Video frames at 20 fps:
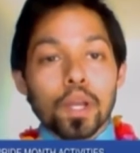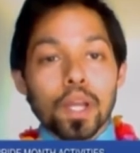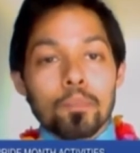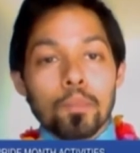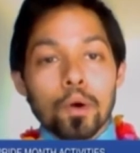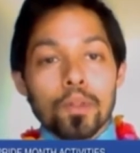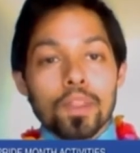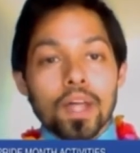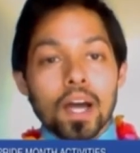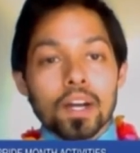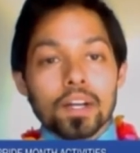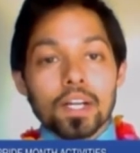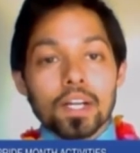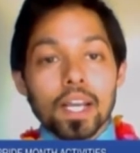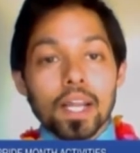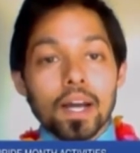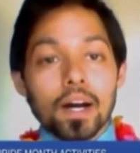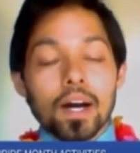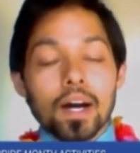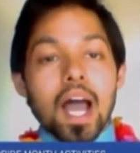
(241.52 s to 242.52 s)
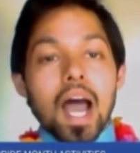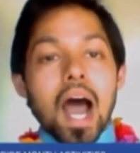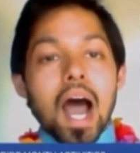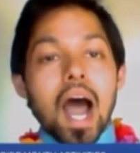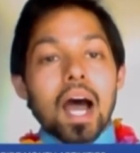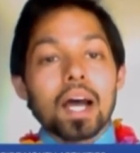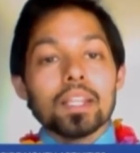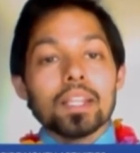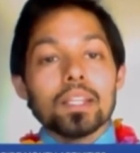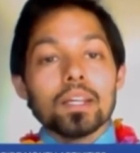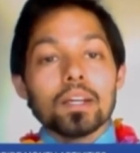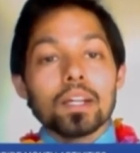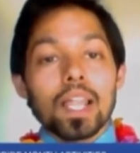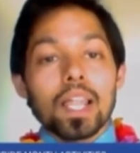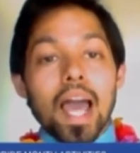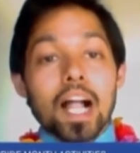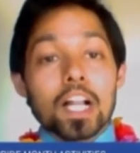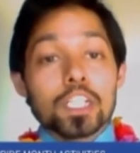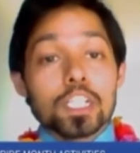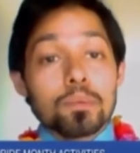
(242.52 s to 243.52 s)
about that earlier. And the
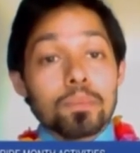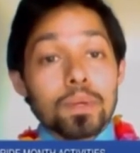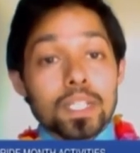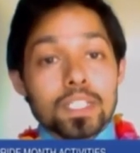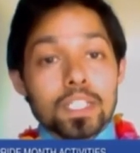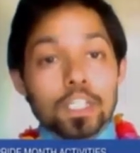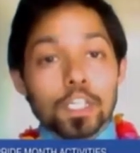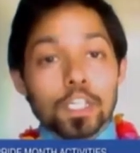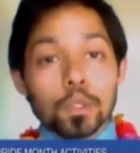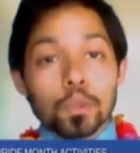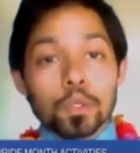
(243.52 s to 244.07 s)
LGBTQ